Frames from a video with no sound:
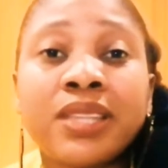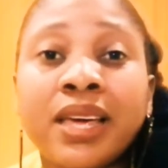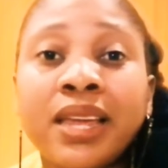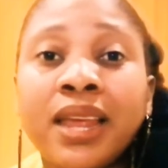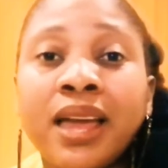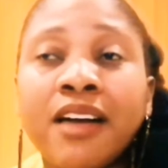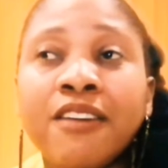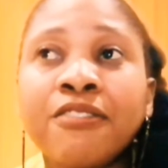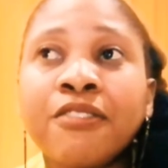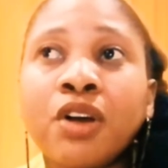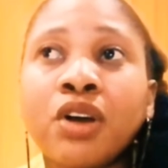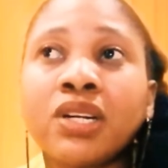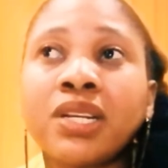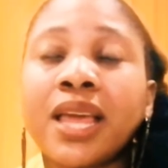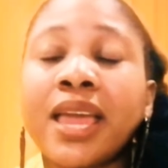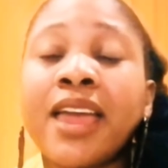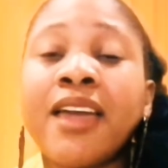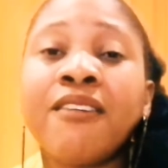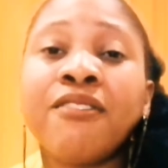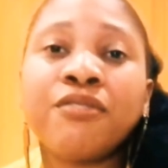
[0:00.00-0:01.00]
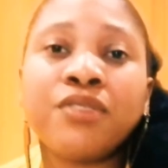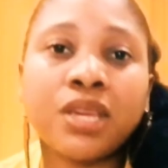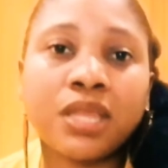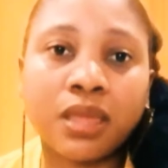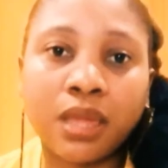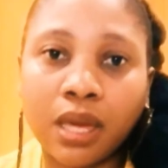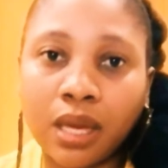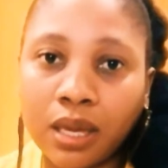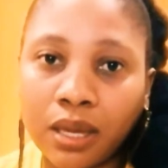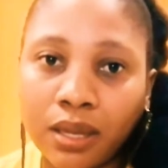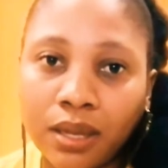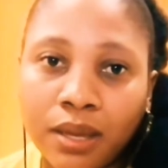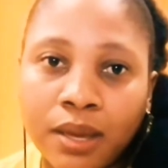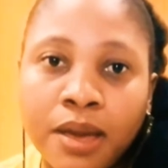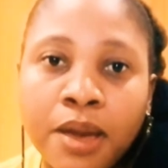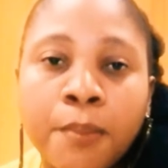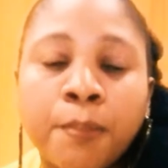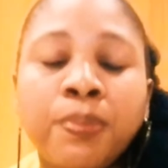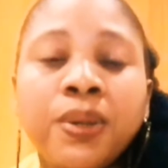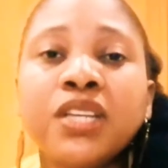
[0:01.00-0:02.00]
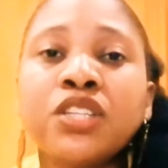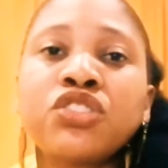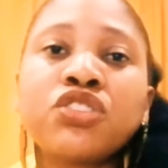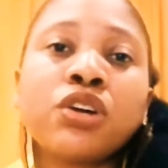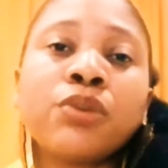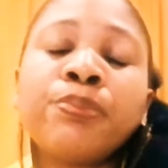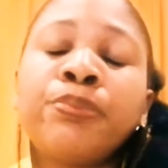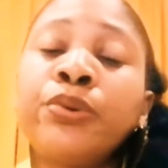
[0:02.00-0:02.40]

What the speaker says: have got everything, please don't